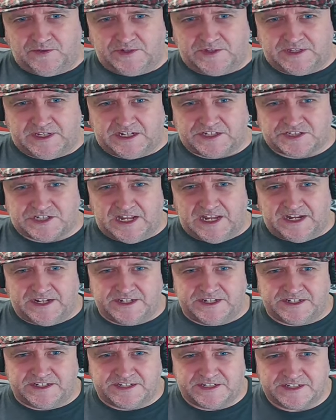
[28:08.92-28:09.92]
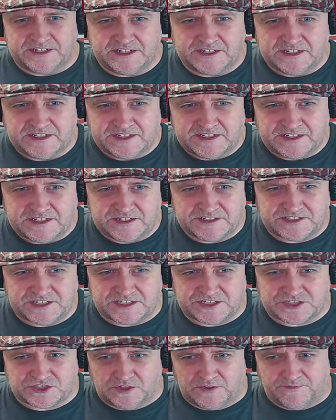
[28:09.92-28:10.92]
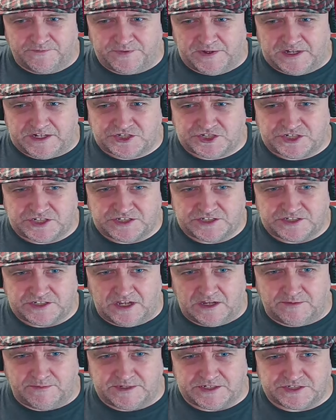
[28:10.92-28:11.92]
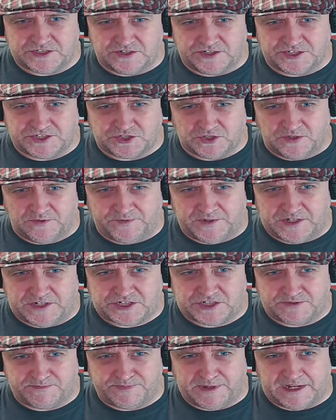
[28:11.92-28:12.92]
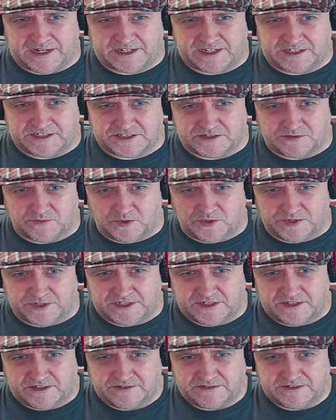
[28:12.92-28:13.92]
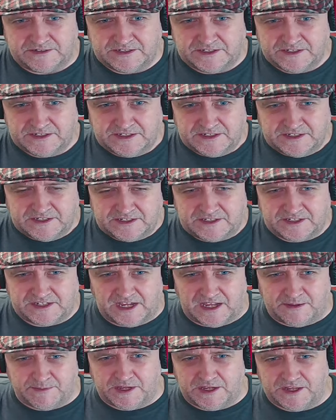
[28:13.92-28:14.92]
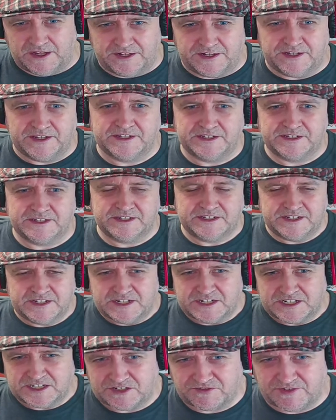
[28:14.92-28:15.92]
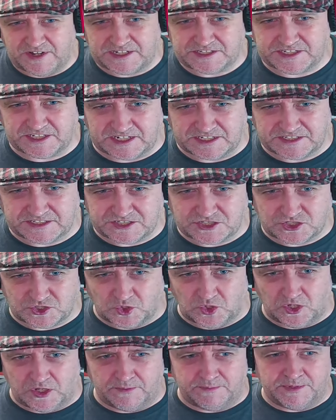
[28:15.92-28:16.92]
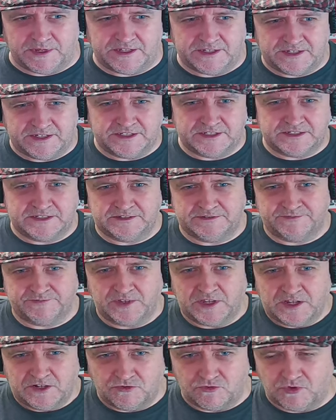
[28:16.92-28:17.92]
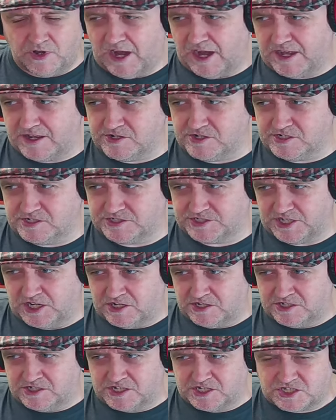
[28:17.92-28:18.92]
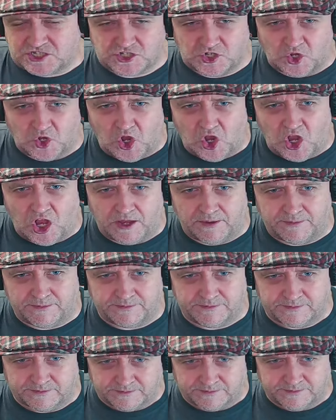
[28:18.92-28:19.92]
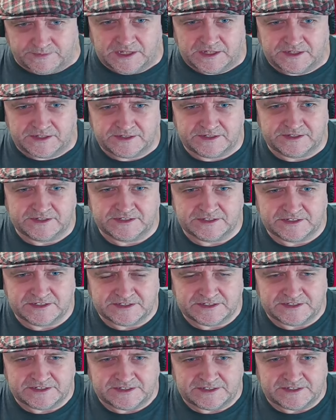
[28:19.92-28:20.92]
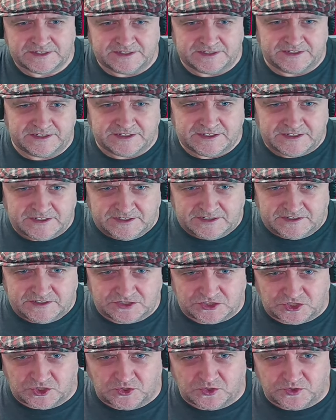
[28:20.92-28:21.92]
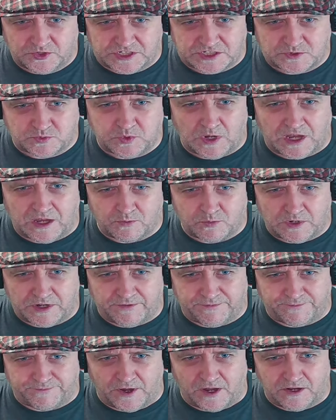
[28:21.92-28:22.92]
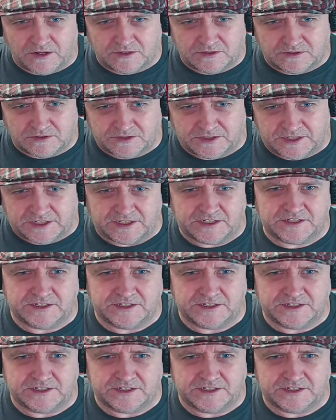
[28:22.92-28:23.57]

Catch landed. Is he a stormfish? No, he's not a stormfish. Back into the water. Come on. The race against the storm. Riders and the storm. Until this world we're thrown.